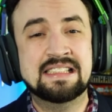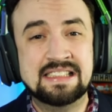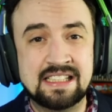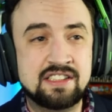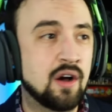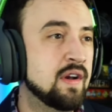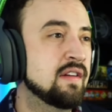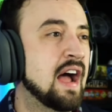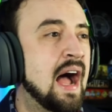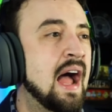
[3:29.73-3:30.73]
Ugh, don't
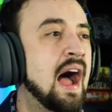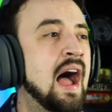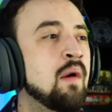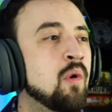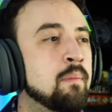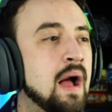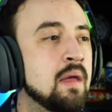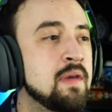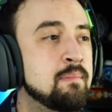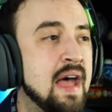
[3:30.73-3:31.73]
even, I, I will
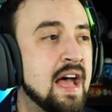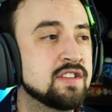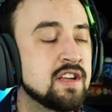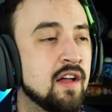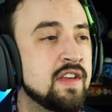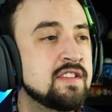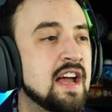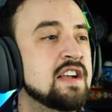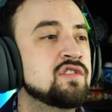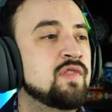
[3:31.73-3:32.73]
probably be passing on
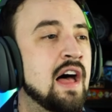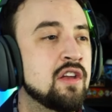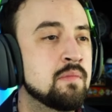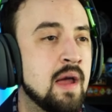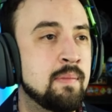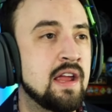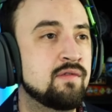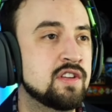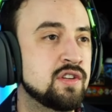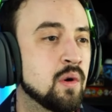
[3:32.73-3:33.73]
these. I just value my
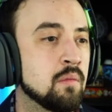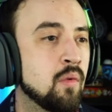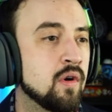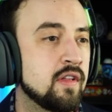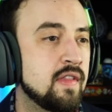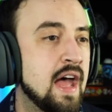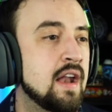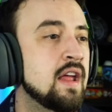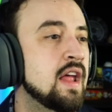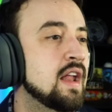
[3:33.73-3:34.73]
paid Vizior more than that.